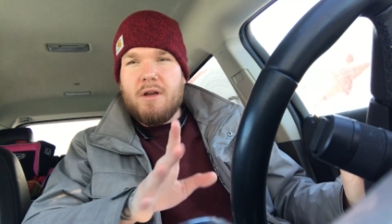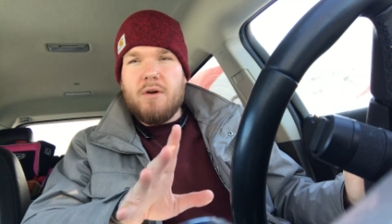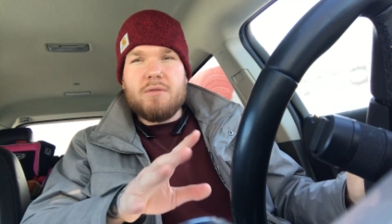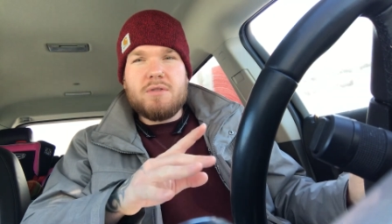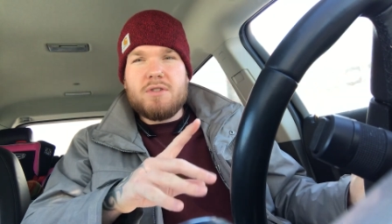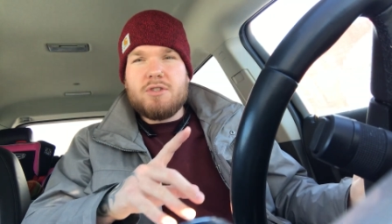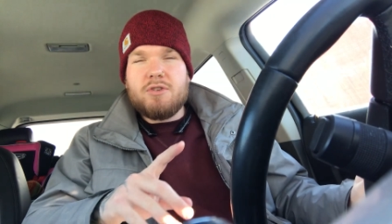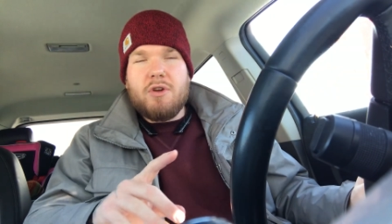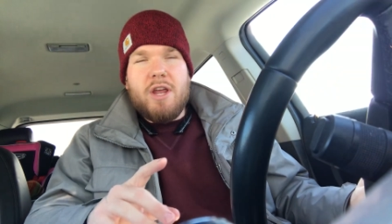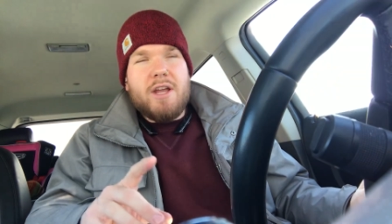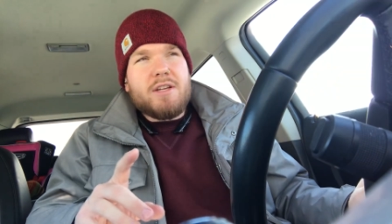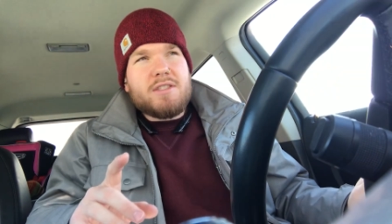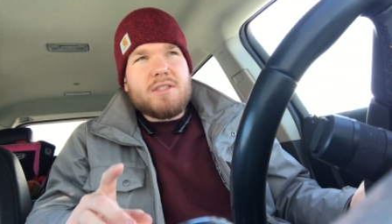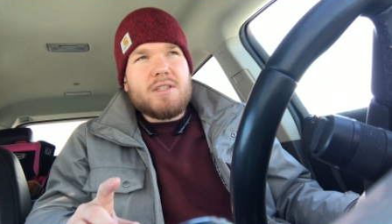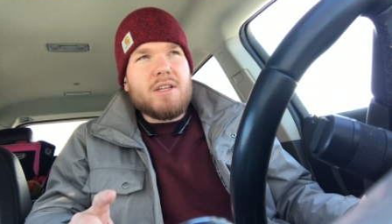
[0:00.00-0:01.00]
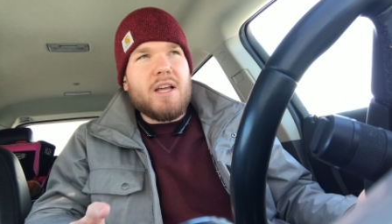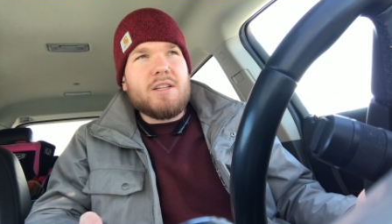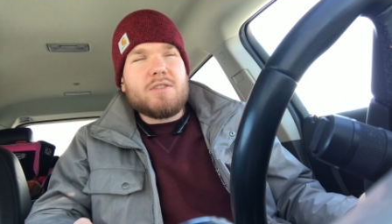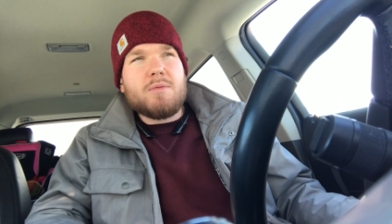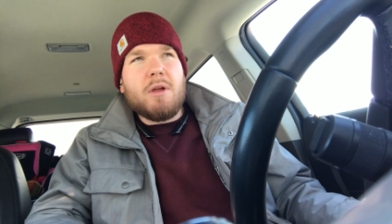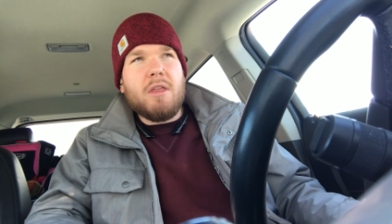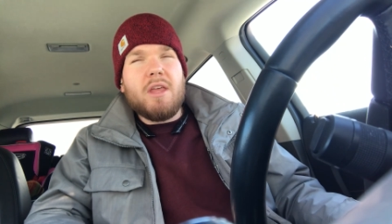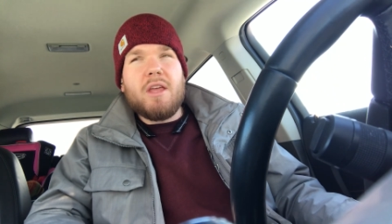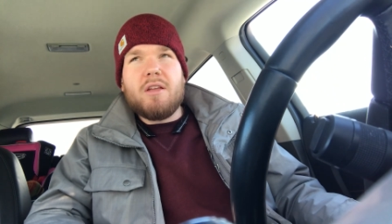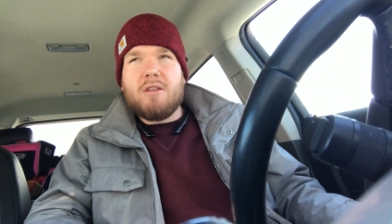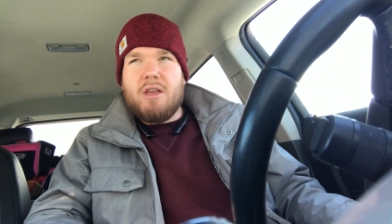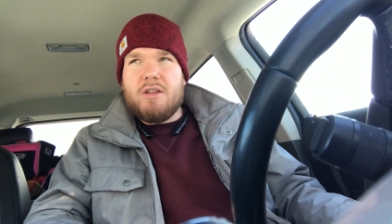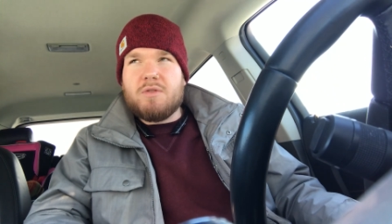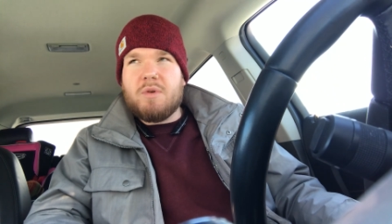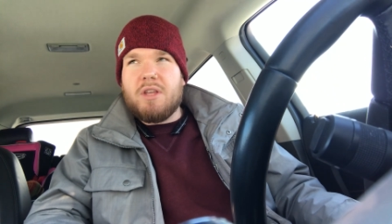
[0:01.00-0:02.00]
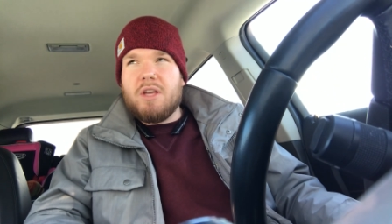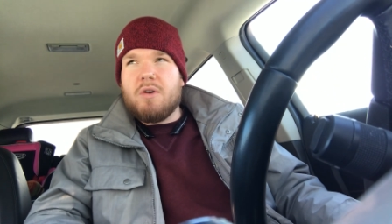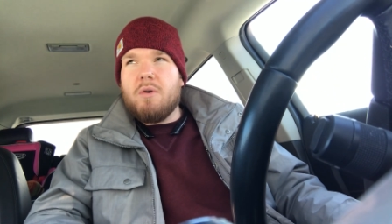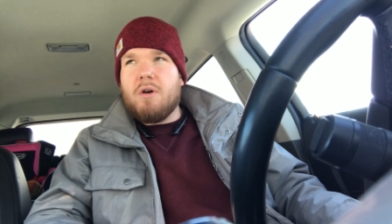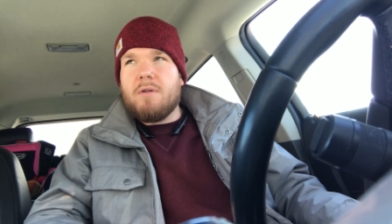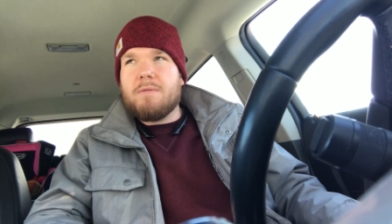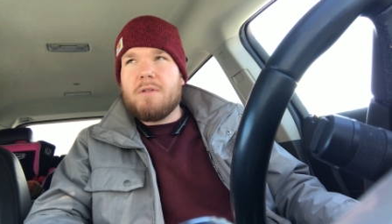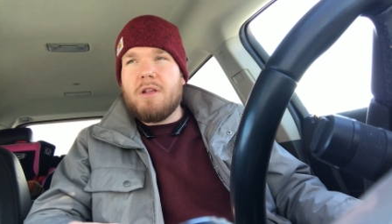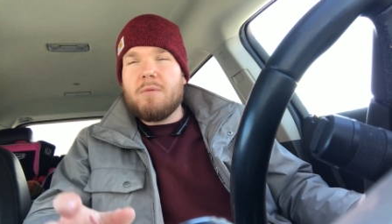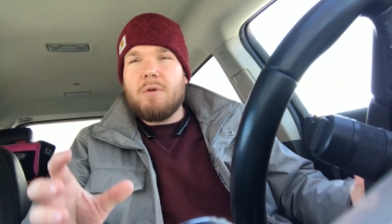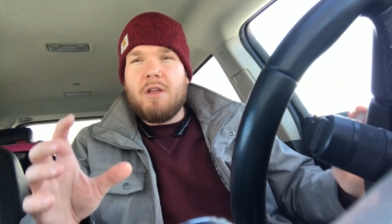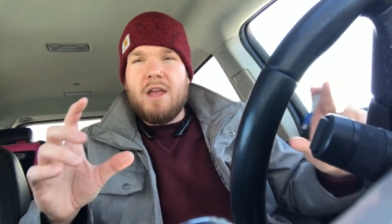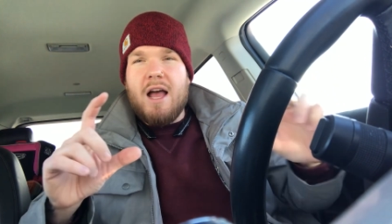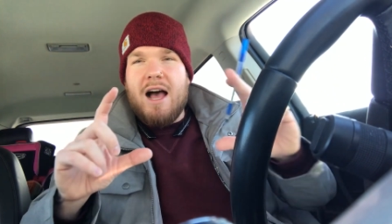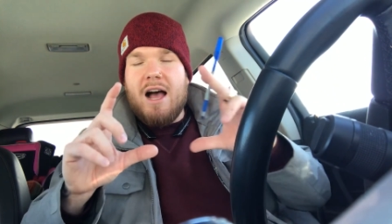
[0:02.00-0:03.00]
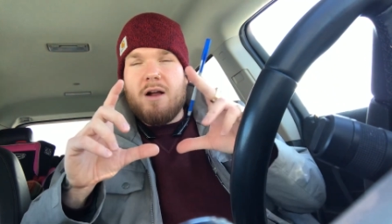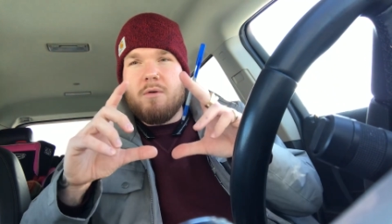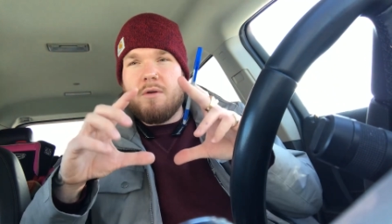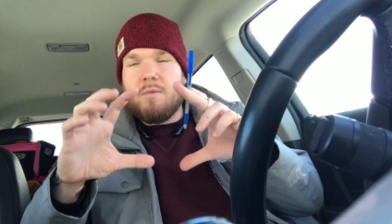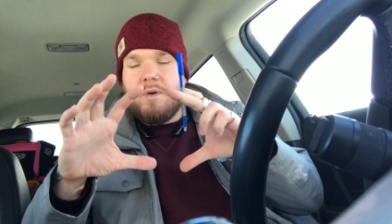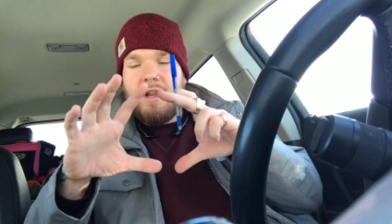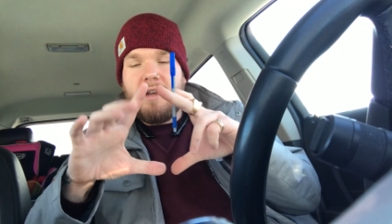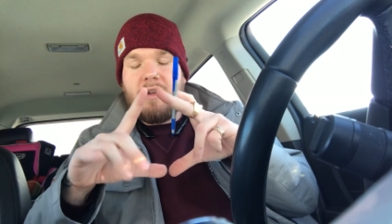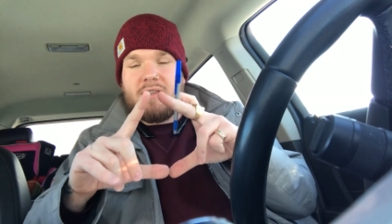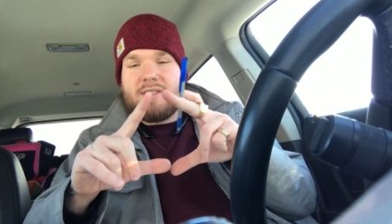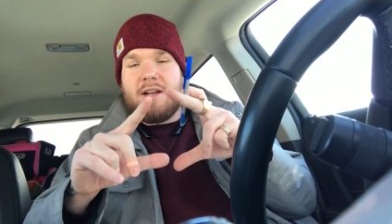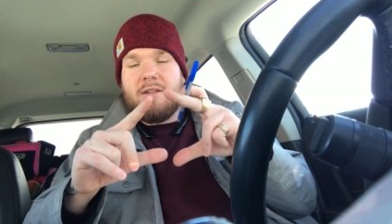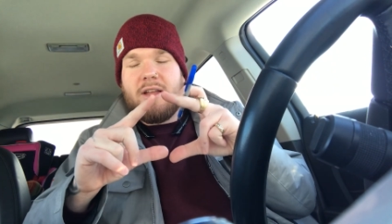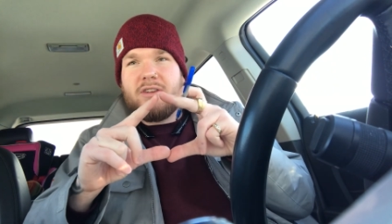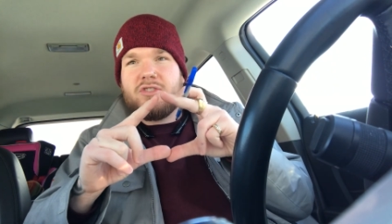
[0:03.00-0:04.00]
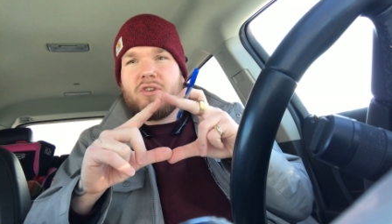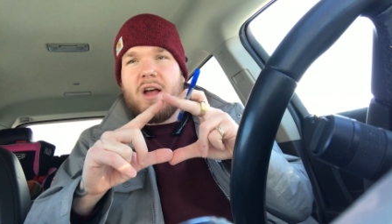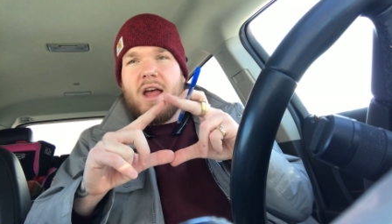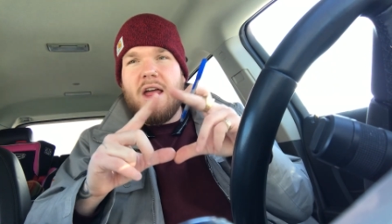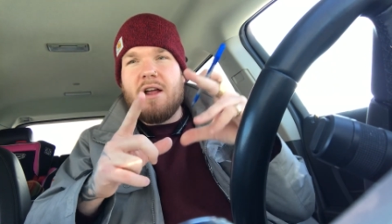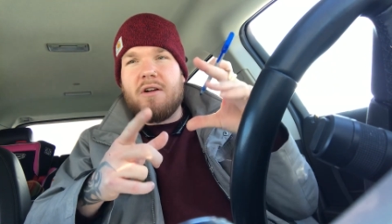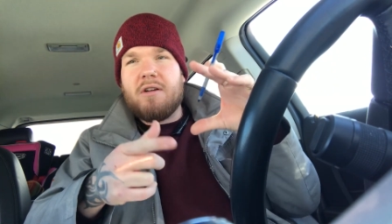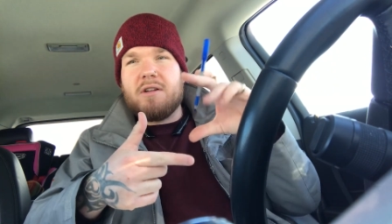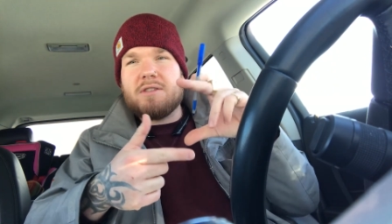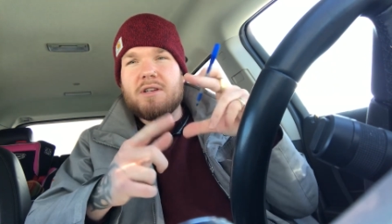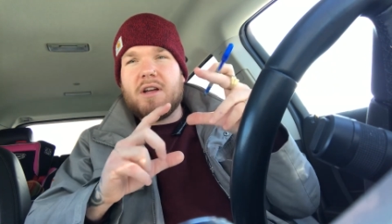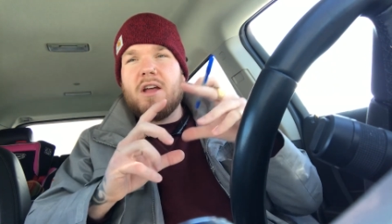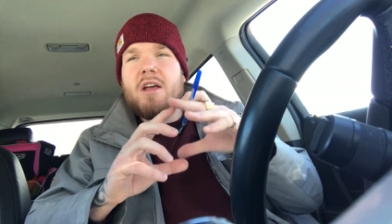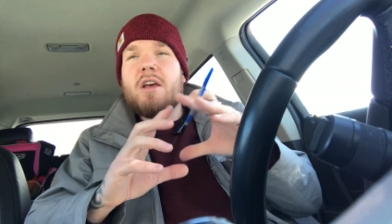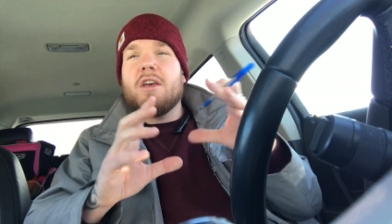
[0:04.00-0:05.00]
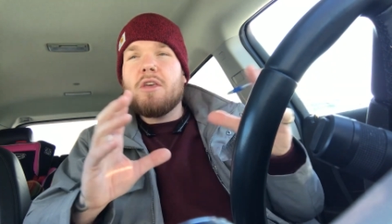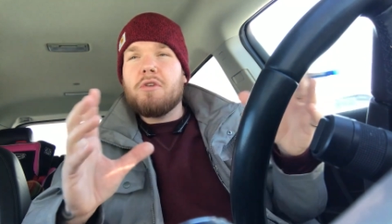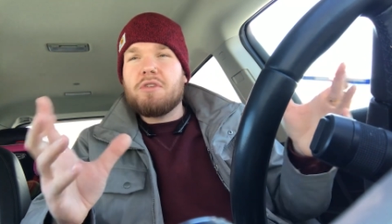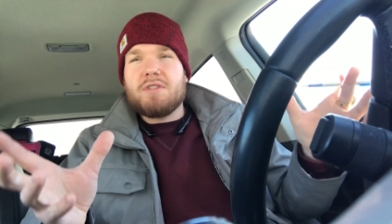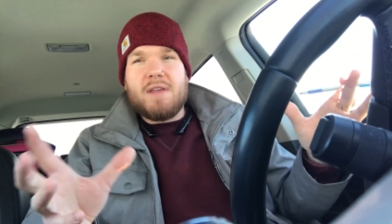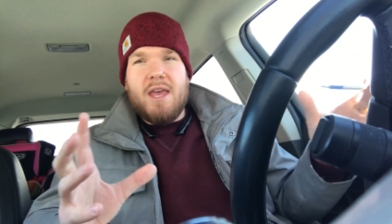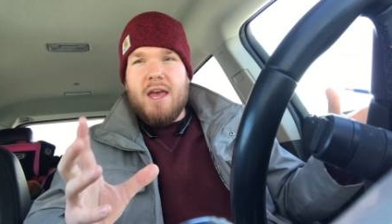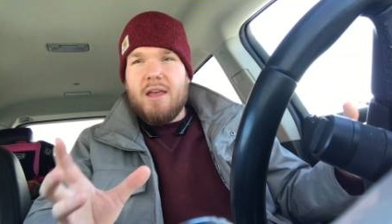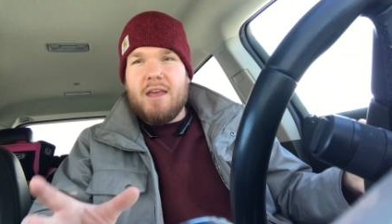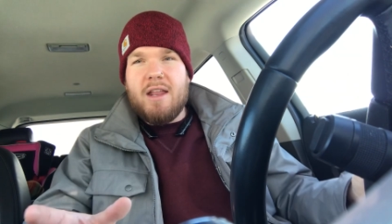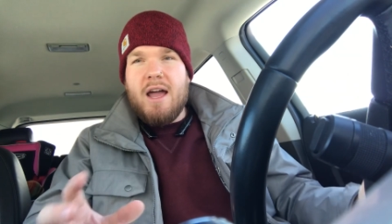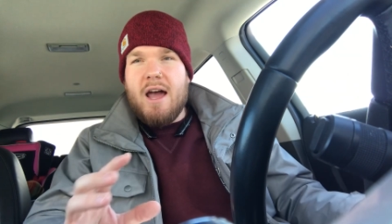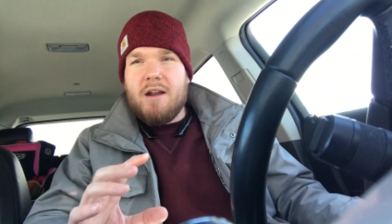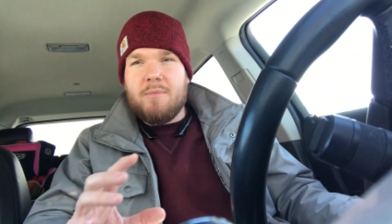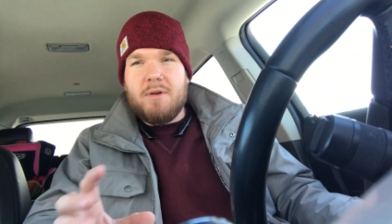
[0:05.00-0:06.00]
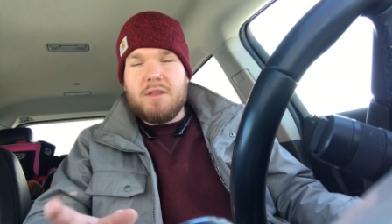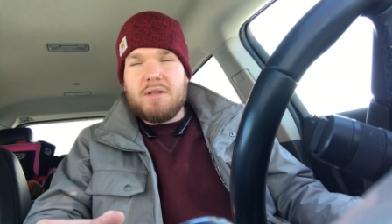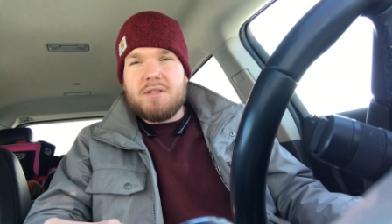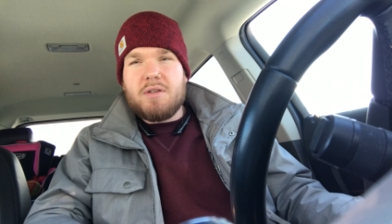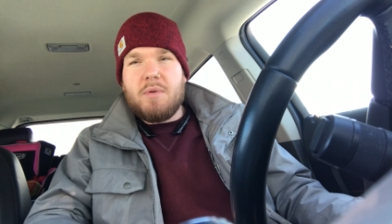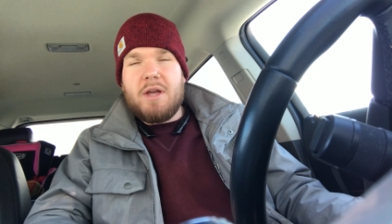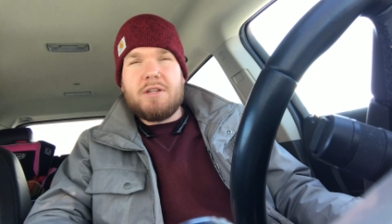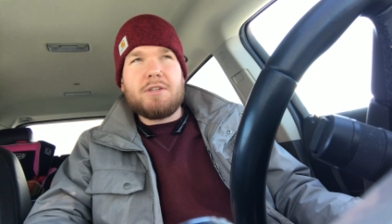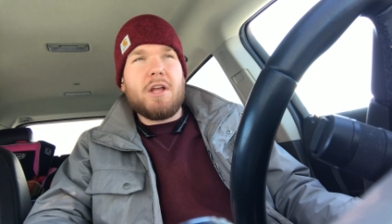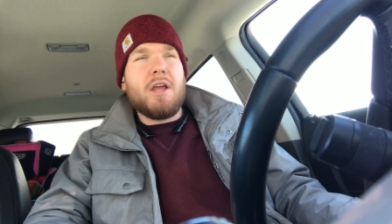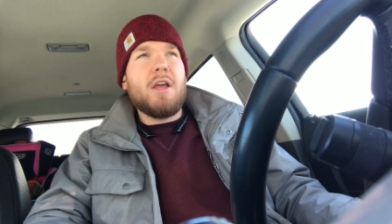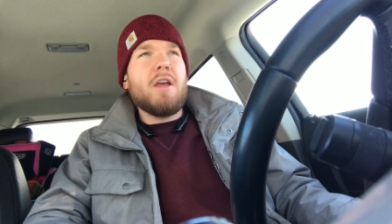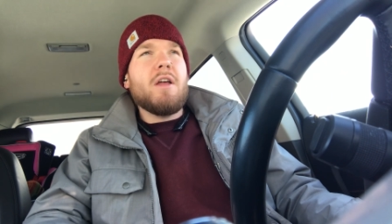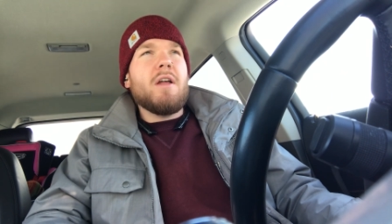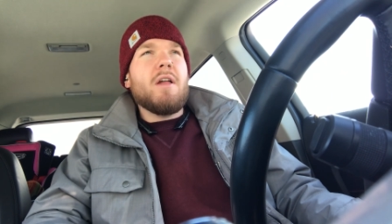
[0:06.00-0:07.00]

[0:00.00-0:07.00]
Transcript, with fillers: No streaks. It's really it's really cool for the really awkward windows that are like triangles or you just can't get at them with the squeegee